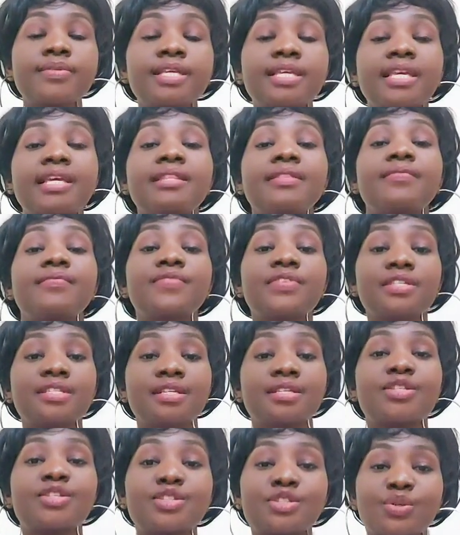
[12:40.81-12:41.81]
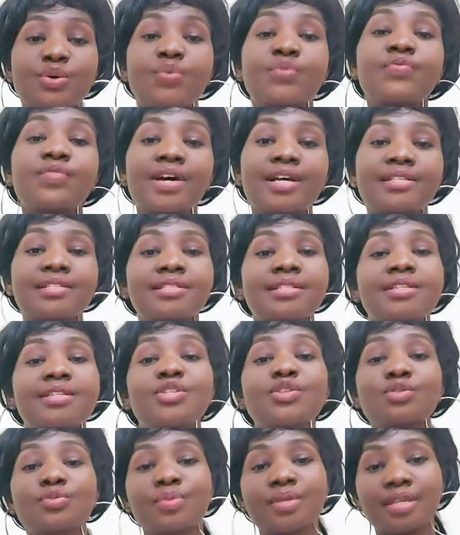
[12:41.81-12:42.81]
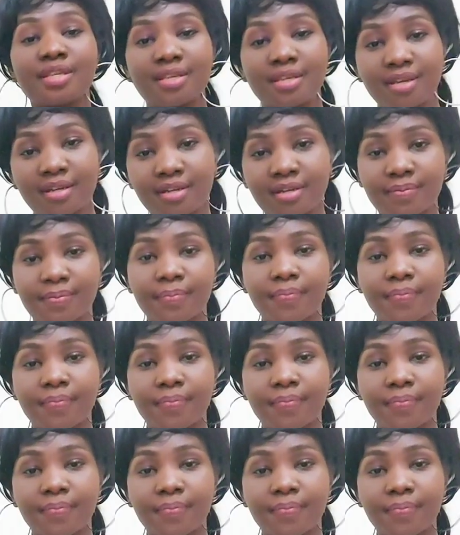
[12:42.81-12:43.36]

they get the visa so fast that you'll be here.